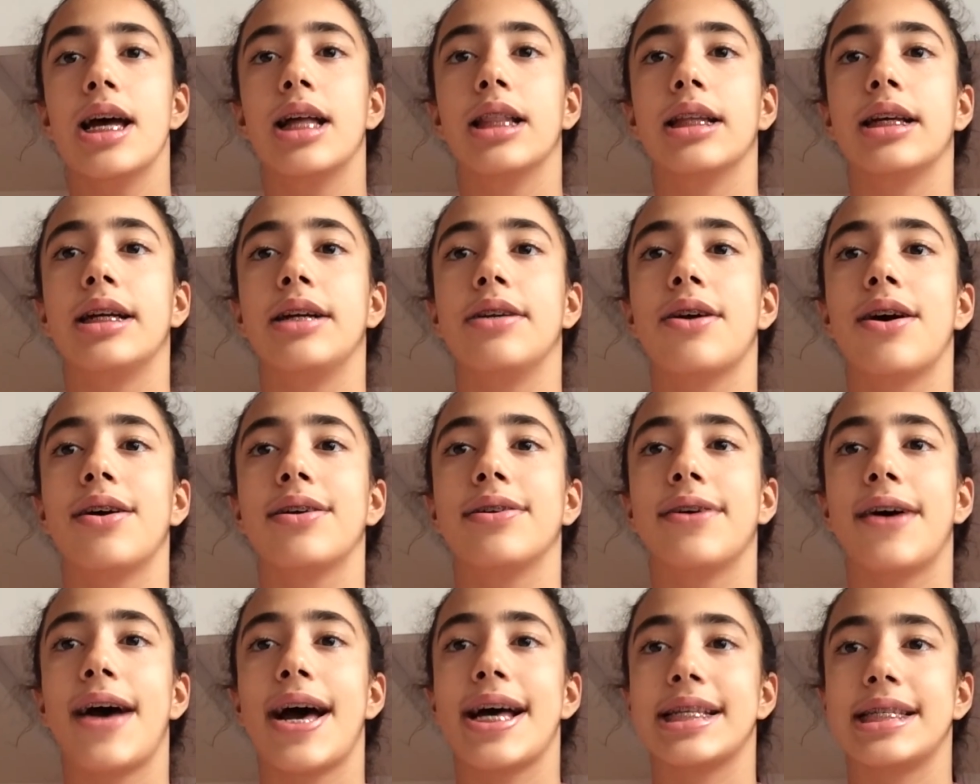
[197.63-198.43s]

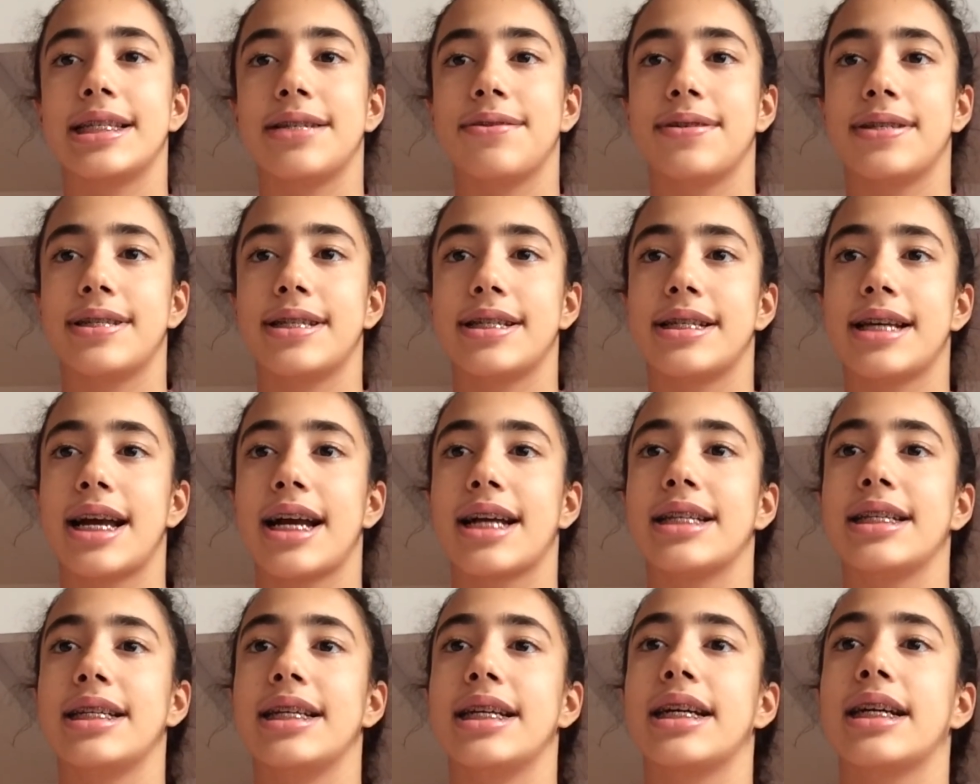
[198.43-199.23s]
Leonardo has used a
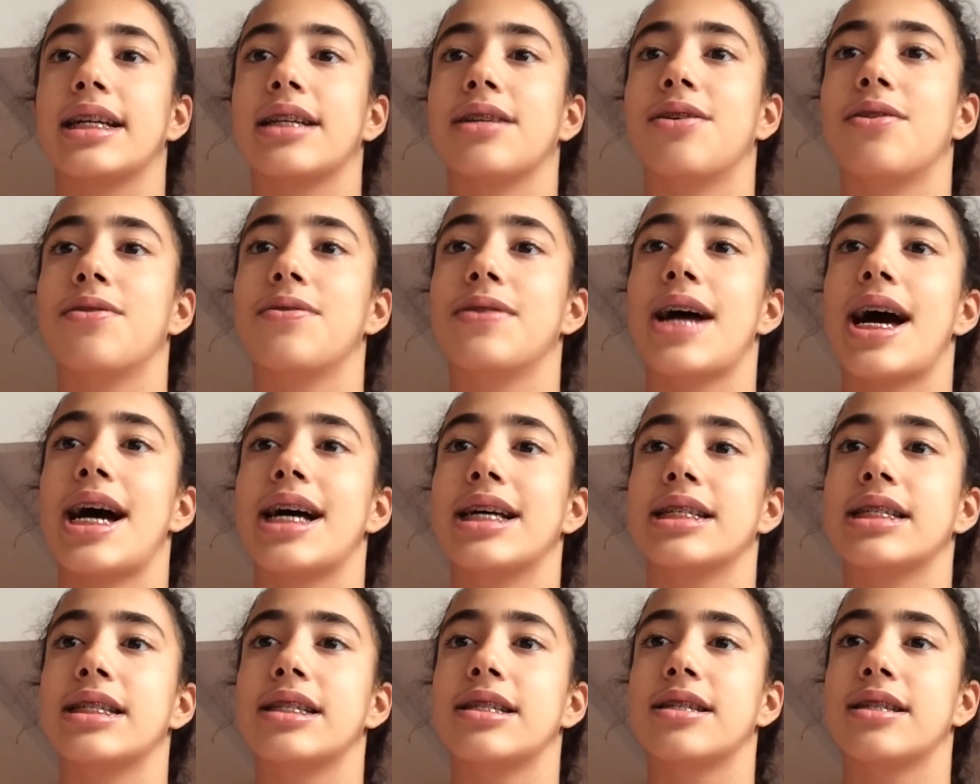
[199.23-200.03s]
technique known
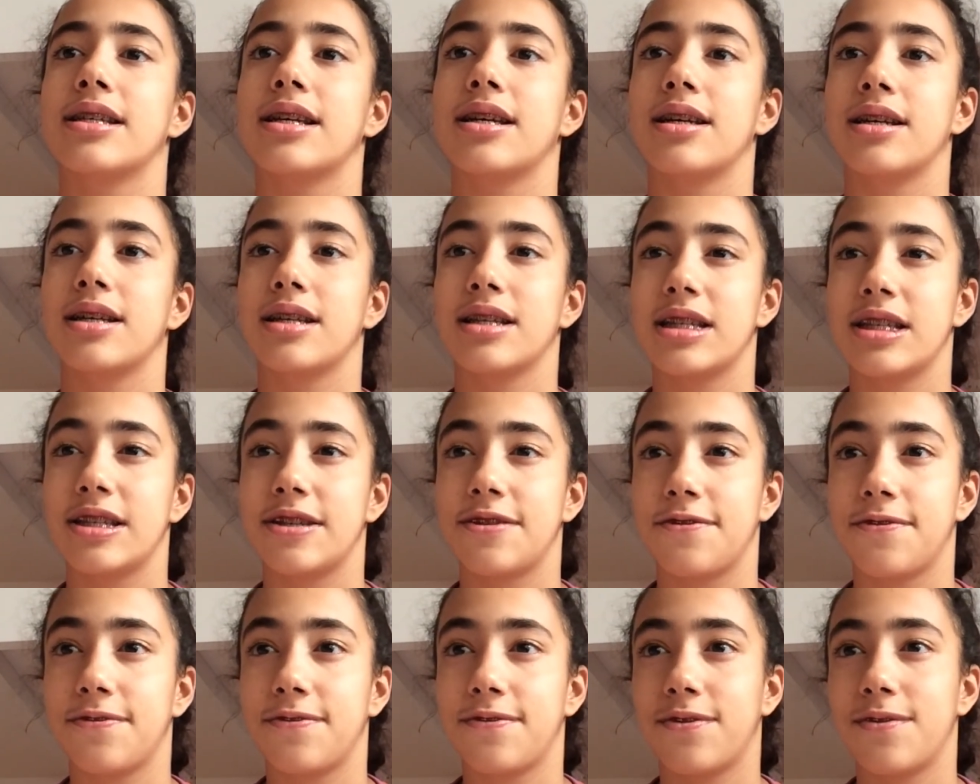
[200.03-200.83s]
as
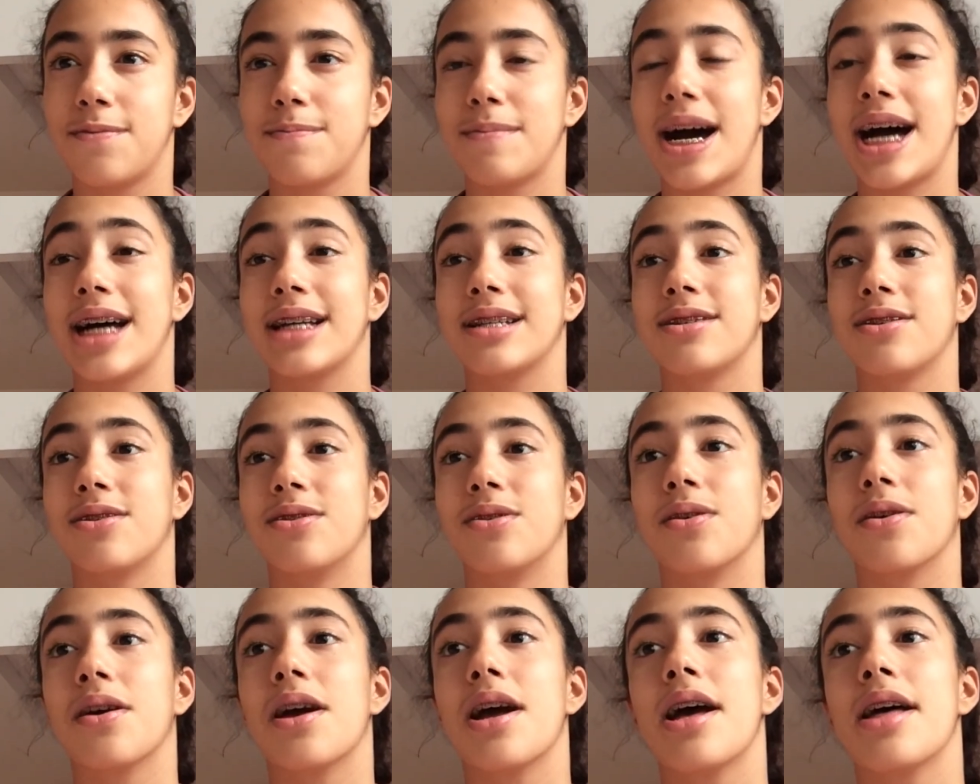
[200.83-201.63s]
sfumato,